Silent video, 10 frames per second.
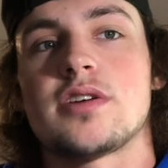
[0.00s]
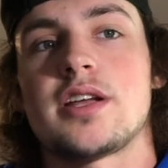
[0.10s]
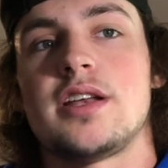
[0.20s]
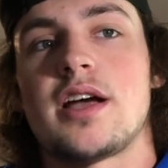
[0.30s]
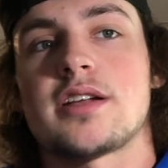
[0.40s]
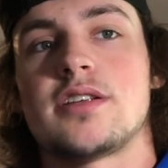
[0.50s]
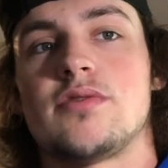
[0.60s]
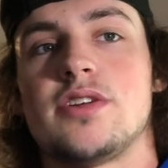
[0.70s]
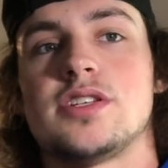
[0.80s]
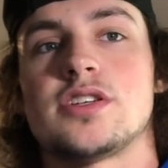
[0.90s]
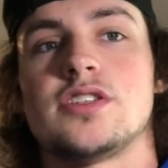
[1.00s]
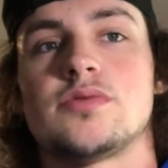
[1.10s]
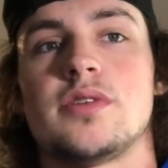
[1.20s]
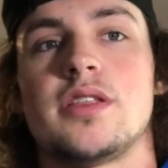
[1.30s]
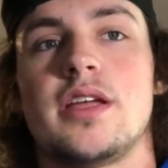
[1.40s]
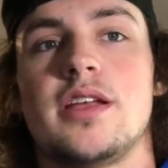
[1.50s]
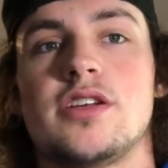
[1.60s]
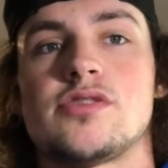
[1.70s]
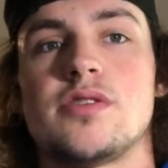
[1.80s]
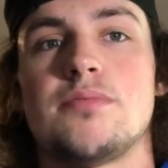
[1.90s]
conducted research with
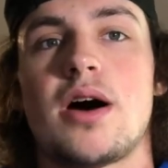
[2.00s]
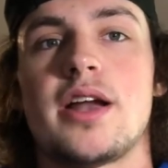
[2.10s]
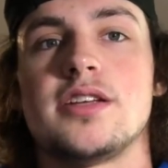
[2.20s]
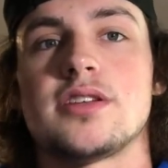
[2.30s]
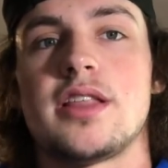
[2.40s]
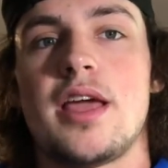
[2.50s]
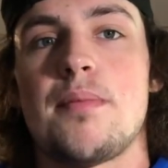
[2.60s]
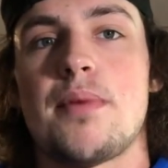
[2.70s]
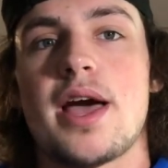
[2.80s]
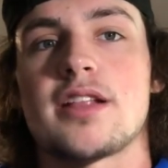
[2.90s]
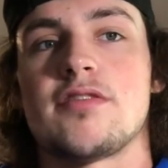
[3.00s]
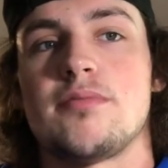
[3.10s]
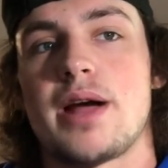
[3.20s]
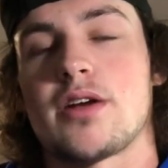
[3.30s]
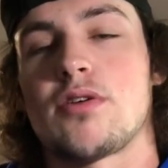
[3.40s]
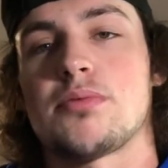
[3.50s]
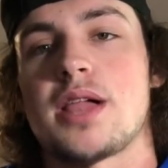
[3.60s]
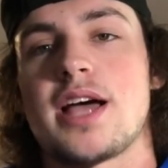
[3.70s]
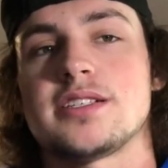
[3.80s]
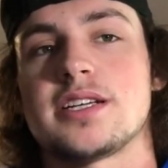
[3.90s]
industry bodies on the impact of
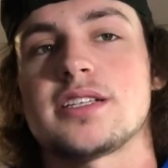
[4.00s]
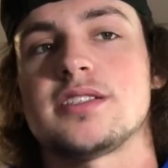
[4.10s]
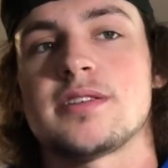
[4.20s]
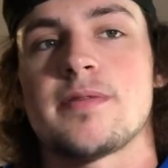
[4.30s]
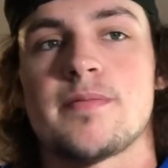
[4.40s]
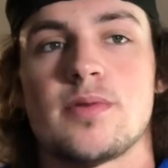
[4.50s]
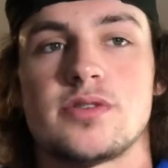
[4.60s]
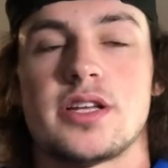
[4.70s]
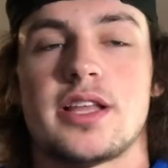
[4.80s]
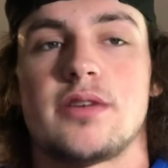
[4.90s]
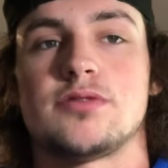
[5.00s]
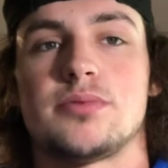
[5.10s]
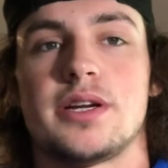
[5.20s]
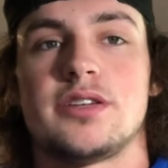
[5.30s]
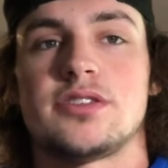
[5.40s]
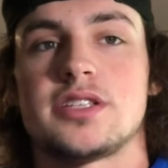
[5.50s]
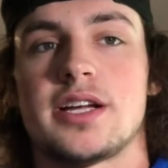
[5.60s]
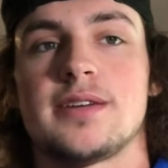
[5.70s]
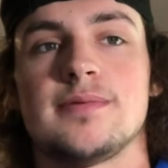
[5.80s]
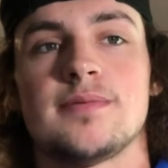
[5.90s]
microplastics, which I thought was pretty interesting.